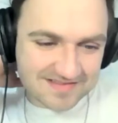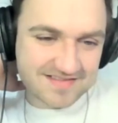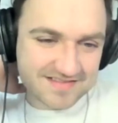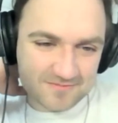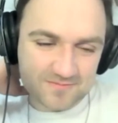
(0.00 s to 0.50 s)
but,
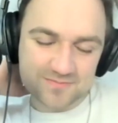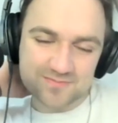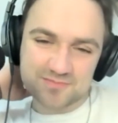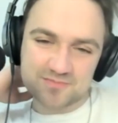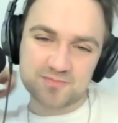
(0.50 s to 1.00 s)
like
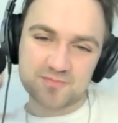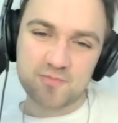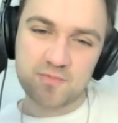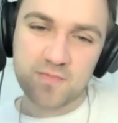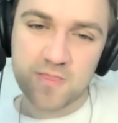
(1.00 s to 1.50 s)

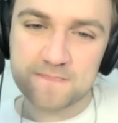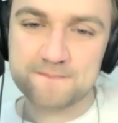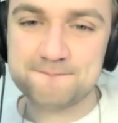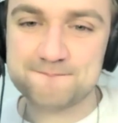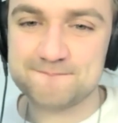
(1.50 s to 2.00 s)
they're
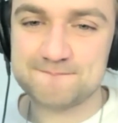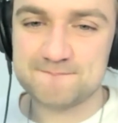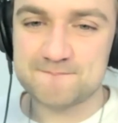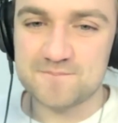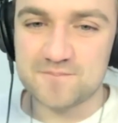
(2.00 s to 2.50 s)
so
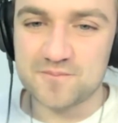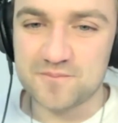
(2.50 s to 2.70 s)
cool and